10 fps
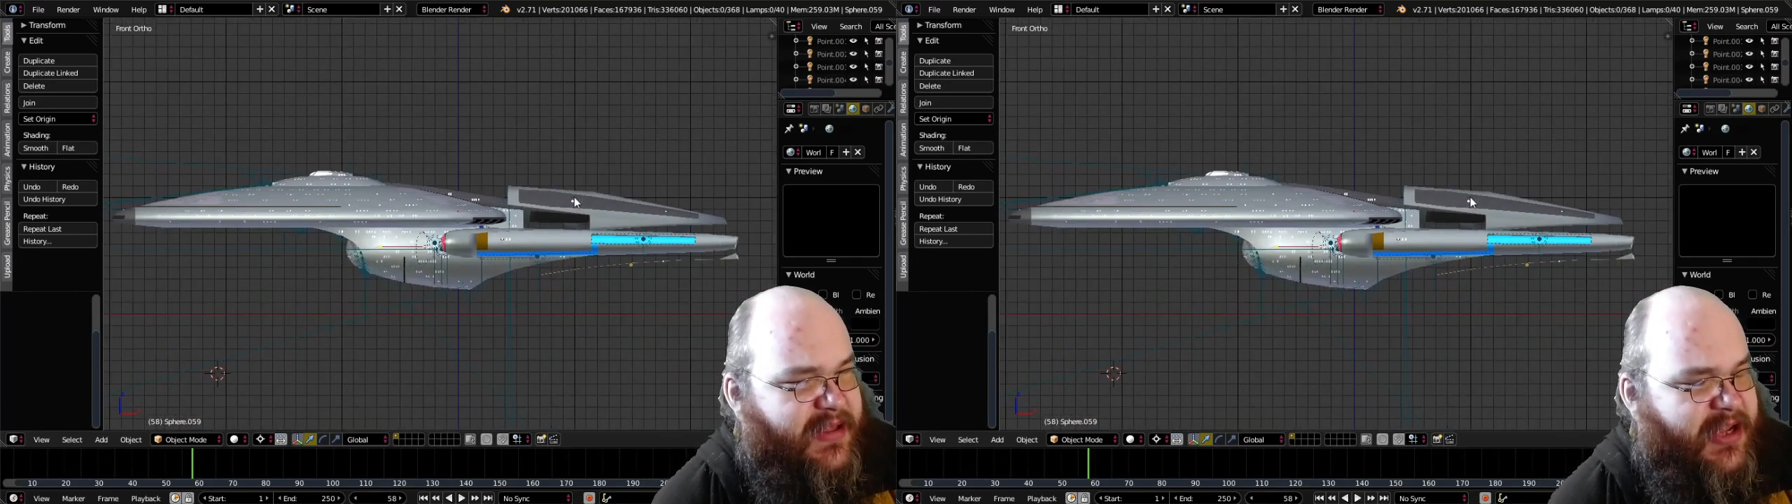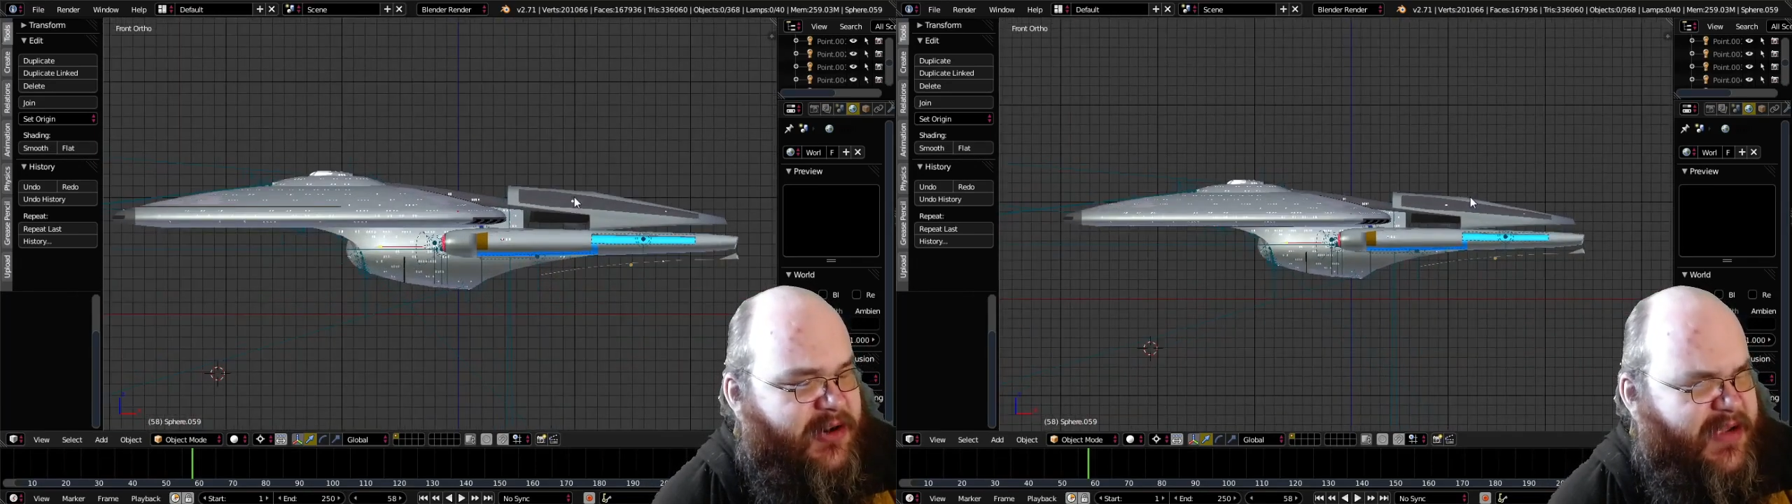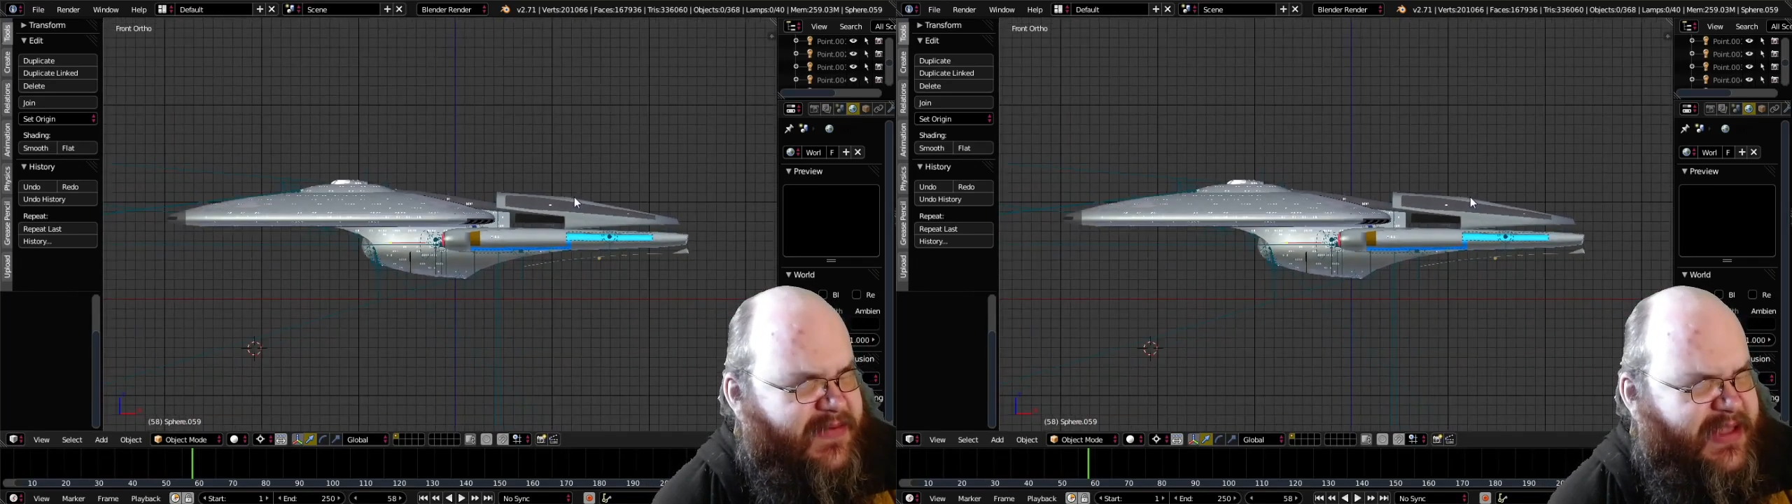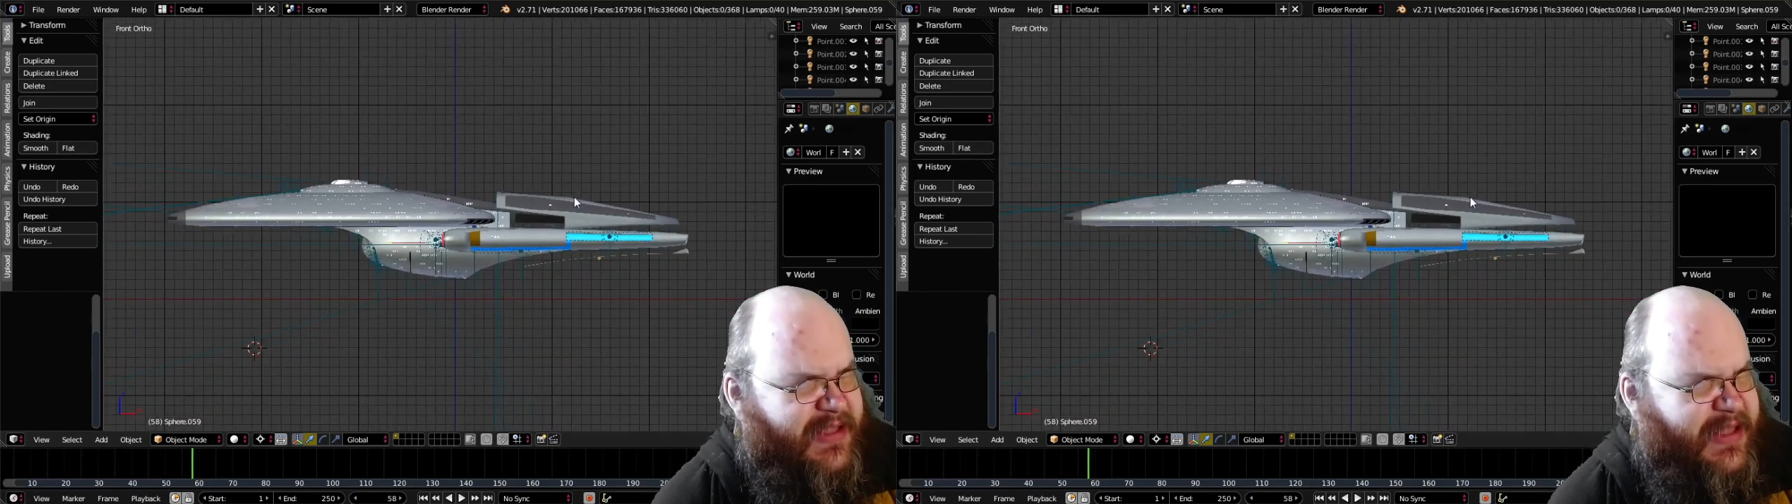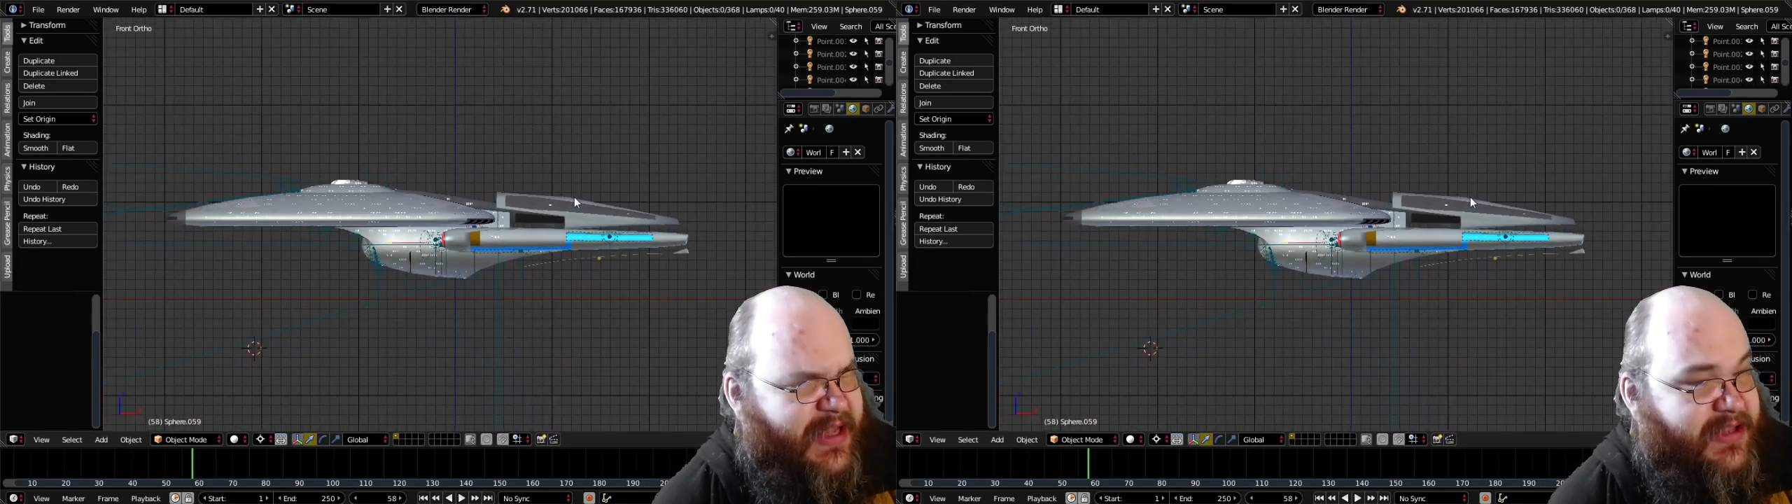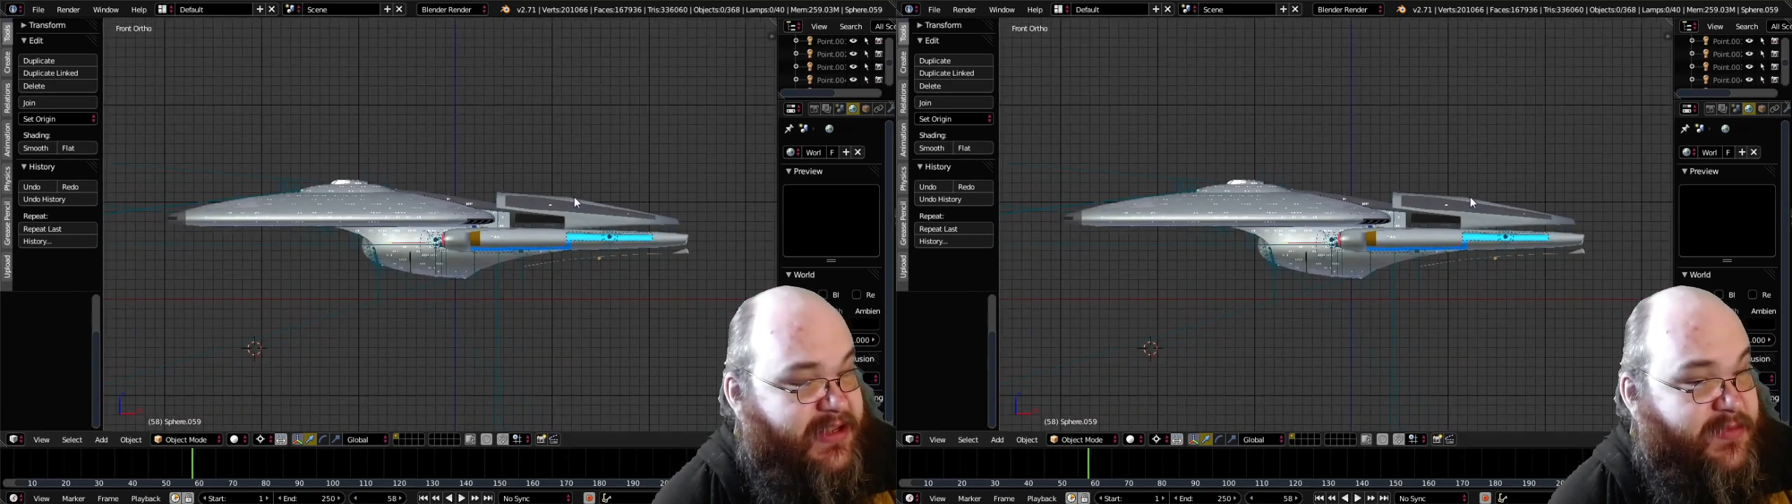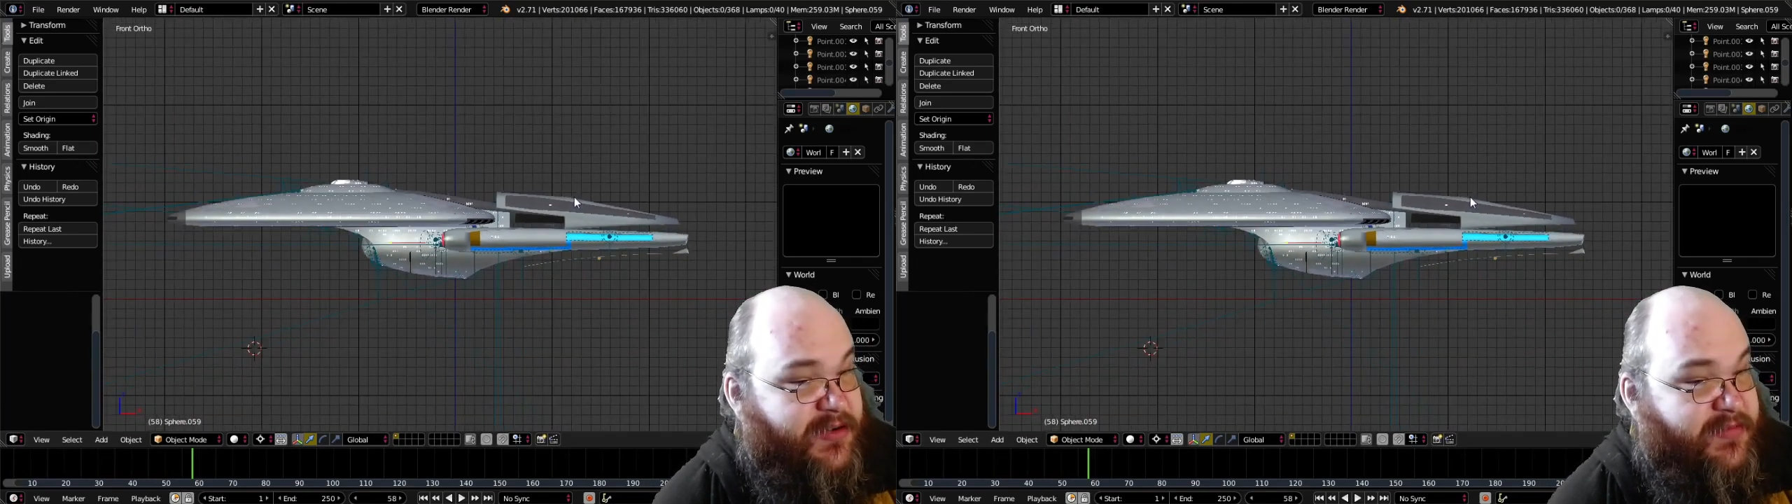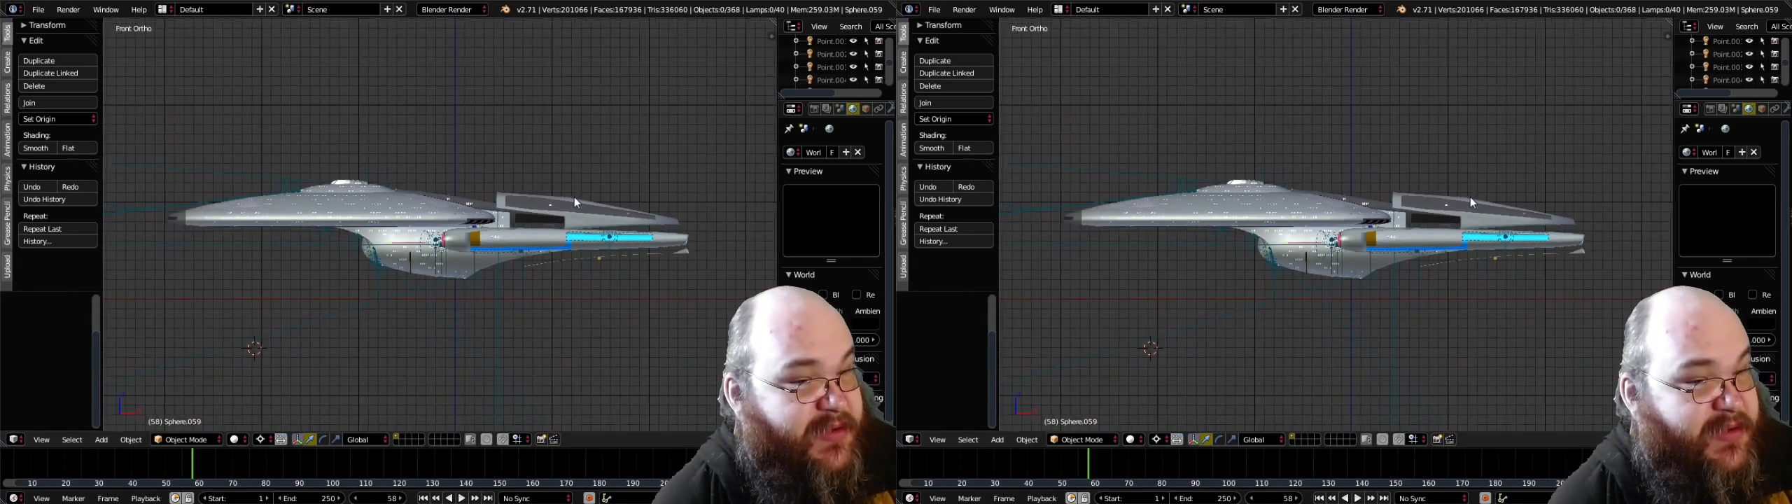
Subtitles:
I don't have the exact number,